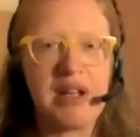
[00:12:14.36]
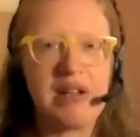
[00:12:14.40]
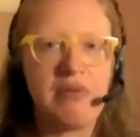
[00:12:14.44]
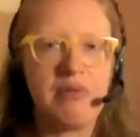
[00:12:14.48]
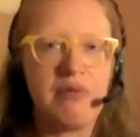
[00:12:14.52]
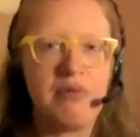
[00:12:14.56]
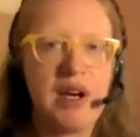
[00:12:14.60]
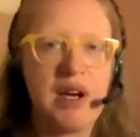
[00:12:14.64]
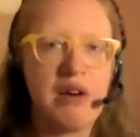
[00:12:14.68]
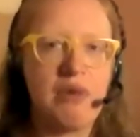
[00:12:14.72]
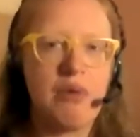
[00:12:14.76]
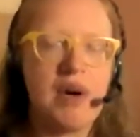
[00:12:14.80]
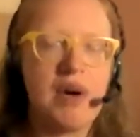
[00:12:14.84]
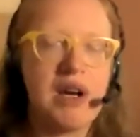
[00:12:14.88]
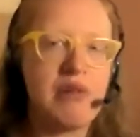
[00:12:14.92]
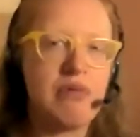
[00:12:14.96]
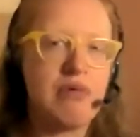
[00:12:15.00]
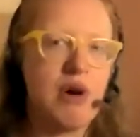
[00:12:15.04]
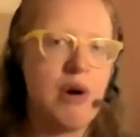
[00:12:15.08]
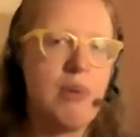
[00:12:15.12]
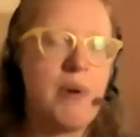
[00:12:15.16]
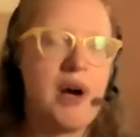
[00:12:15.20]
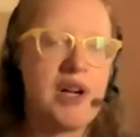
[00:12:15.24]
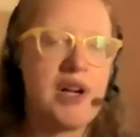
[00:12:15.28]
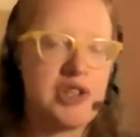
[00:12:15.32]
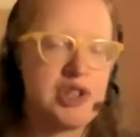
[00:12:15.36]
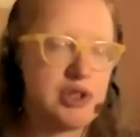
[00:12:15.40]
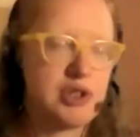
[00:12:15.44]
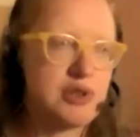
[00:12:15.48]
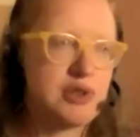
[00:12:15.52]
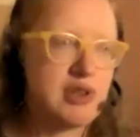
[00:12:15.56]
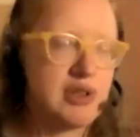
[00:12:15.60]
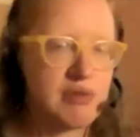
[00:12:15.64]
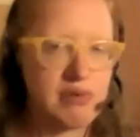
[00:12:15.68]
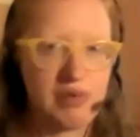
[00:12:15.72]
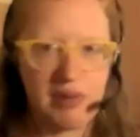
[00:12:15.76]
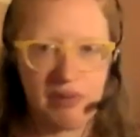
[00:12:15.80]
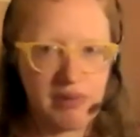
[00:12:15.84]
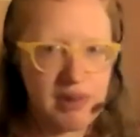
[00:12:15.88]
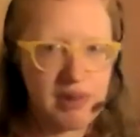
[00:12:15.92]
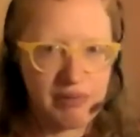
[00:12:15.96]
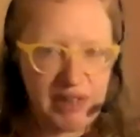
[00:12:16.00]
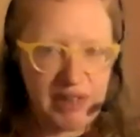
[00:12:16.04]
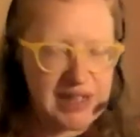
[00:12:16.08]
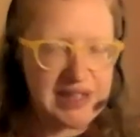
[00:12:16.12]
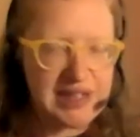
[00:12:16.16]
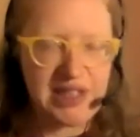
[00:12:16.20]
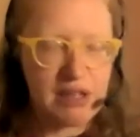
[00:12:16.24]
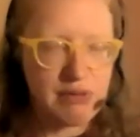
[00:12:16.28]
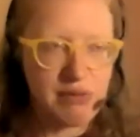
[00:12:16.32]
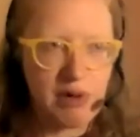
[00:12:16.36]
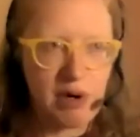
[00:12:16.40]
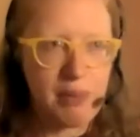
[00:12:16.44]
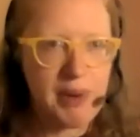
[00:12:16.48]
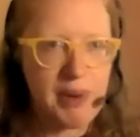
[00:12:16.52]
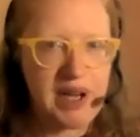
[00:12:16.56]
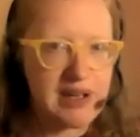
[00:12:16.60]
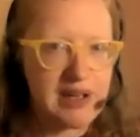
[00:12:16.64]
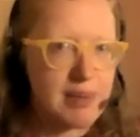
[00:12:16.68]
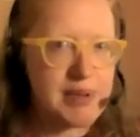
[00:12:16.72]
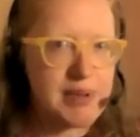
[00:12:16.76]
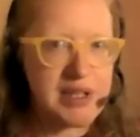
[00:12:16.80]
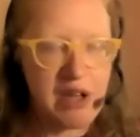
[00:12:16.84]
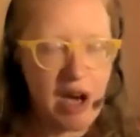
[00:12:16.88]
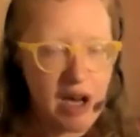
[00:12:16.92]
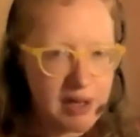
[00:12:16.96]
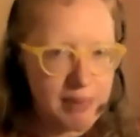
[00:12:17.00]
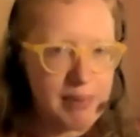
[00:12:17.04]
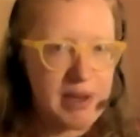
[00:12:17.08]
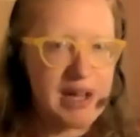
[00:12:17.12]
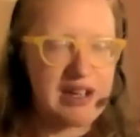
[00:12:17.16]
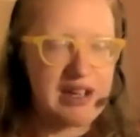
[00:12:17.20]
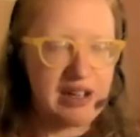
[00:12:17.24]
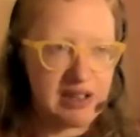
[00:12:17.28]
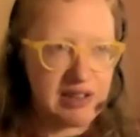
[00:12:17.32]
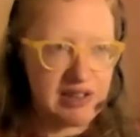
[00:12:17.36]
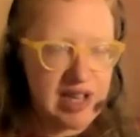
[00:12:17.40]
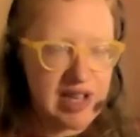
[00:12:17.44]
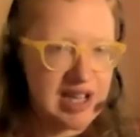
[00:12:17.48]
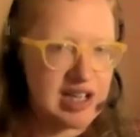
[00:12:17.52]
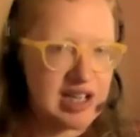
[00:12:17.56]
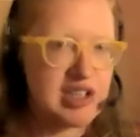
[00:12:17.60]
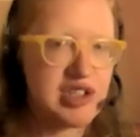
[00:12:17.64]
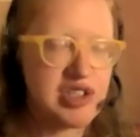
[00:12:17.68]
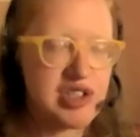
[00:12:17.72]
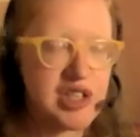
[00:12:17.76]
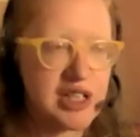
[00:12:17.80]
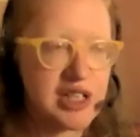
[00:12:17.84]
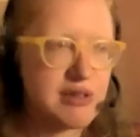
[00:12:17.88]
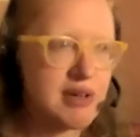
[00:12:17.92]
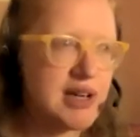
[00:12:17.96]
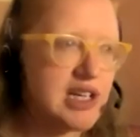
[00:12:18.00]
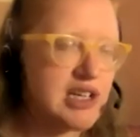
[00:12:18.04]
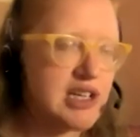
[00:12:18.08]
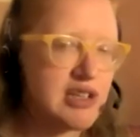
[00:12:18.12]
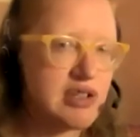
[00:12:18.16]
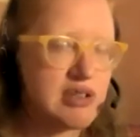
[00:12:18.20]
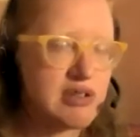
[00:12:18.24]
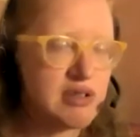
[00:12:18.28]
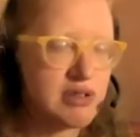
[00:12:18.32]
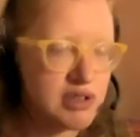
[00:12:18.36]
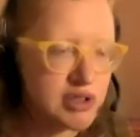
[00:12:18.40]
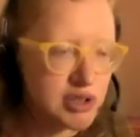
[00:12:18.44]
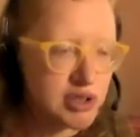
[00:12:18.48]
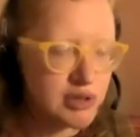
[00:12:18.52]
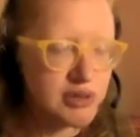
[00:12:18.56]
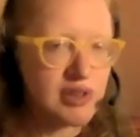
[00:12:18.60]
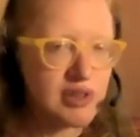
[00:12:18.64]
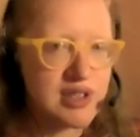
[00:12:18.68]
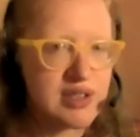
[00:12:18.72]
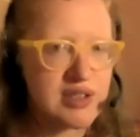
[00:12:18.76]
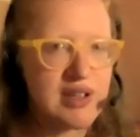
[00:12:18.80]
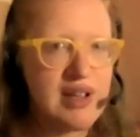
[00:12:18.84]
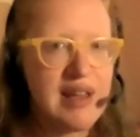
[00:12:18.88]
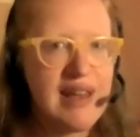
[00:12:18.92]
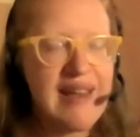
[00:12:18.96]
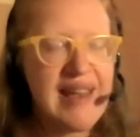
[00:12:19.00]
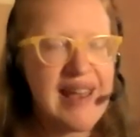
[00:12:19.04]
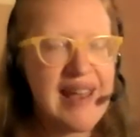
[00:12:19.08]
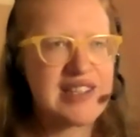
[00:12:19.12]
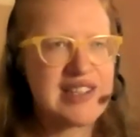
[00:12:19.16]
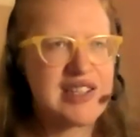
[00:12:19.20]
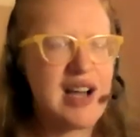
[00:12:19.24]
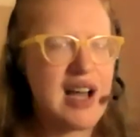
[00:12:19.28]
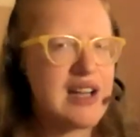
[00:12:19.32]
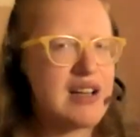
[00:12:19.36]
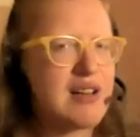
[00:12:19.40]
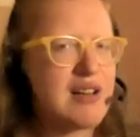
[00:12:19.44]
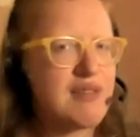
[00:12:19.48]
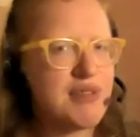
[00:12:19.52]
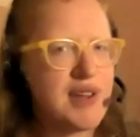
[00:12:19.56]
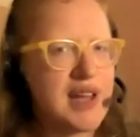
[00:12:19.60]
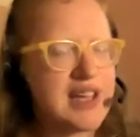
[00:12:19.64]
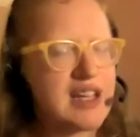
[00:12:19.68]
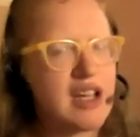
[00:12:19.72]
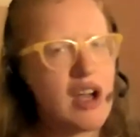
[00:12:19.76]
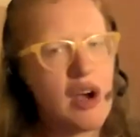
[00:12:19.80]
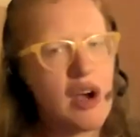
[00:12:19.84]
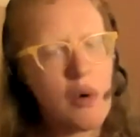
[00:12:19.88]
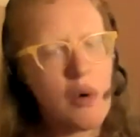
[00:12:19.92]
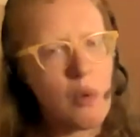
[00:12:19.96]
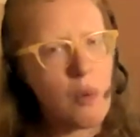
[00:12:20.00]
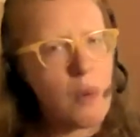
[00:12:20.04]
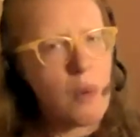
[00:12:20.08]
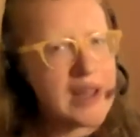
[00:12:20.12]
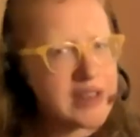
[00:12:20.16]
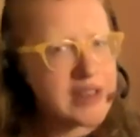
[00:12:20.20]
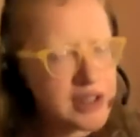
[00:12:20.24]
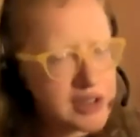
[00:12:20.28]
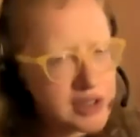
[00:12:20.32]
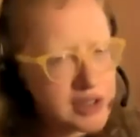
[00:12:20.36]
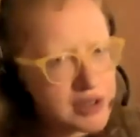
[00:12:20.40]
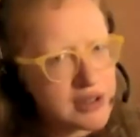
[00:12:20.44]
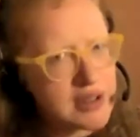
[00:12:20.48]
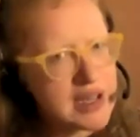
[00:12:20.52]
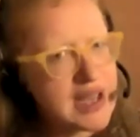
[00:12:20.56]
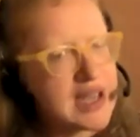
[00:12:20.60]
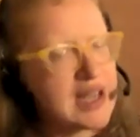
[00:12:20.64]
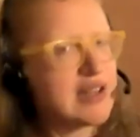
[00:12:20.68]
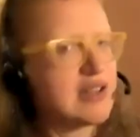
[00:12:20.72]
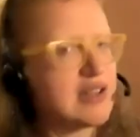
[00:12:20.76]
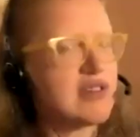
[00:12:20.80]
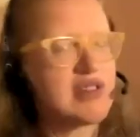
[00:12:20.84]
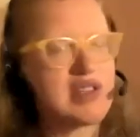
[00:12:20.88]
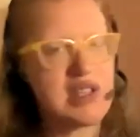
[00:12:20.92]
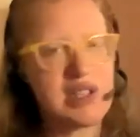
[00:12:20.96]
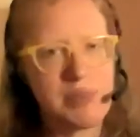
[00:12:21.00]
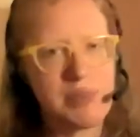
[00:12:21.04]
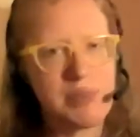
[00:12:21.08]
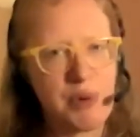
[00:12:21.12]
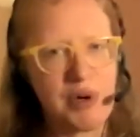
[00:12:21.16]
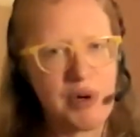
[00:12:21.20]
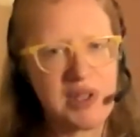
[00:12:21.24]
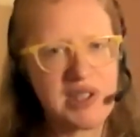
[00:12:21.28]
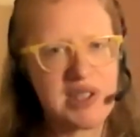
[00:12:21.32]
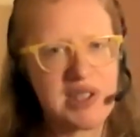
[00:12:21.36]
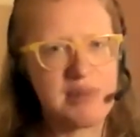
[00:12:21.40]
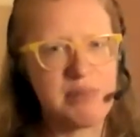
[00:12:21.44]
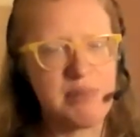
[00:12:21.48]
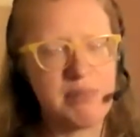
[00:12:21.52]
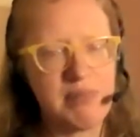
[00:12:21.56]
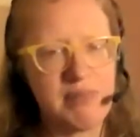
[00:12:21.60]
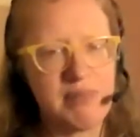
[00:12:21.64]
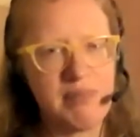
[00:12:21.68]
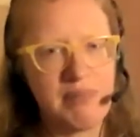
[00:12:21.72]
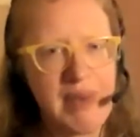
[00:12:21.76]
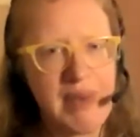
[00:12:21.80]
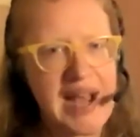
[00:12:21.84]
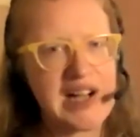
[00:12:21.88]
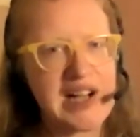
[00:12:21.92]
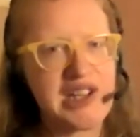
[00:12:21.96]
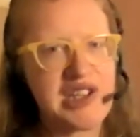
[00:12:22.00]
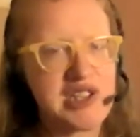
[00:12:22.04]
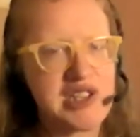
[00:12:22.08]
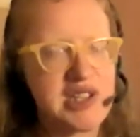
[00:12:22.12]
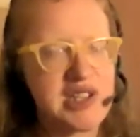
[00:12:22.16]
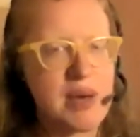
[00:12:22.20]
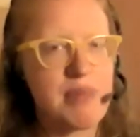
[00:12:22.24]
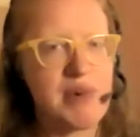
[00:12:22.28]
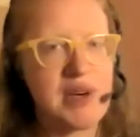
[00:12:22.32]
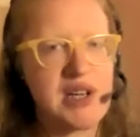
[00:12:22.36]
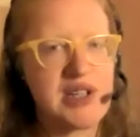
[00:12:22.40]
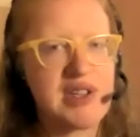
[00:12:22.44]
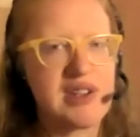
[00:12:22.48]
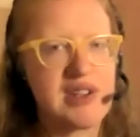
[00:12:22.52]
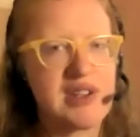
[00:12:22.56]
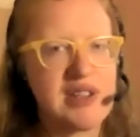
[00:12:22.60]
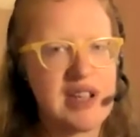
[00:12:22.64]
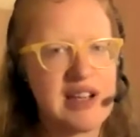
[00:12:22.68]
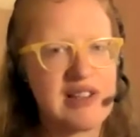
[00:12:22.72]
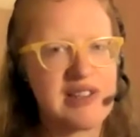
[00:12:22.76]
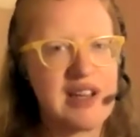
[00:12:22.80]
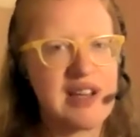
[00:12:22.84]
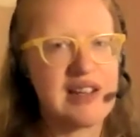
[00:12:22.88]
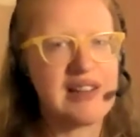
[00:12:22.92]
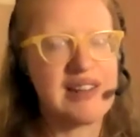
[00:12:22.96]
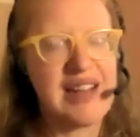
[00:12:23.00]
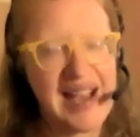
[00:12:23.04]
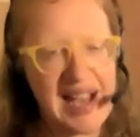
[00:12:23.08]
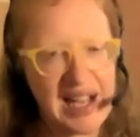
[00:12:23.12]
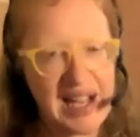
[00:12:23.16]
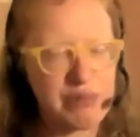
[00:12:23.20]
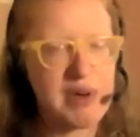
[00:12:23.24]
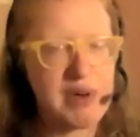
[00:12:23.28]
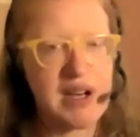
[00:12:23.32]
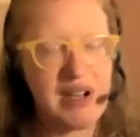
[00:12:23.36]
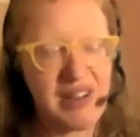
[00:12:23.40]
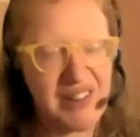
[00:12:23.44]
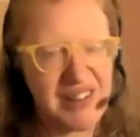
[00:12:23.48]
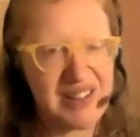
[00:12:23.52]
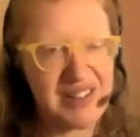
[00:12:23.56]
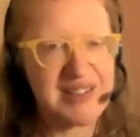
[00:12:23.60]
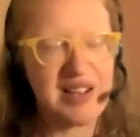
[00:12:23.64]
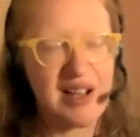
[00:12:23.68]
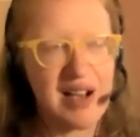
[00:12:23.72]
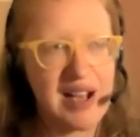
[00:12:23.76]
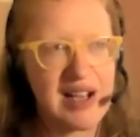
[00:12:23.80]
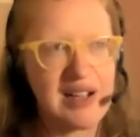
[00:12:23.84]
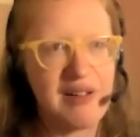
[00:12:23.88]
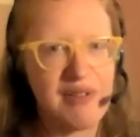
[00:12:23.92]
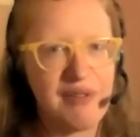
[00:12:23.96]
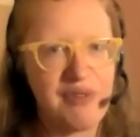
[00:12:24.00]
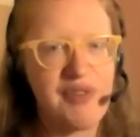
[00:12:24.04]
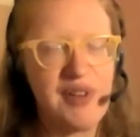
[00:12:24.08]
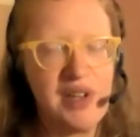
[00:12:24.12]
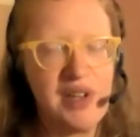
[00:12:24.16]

where robot journal, when I say robot, I mean automatic text generated journalism, is kind of like weather and sports match summaries and things like that, where it's kind of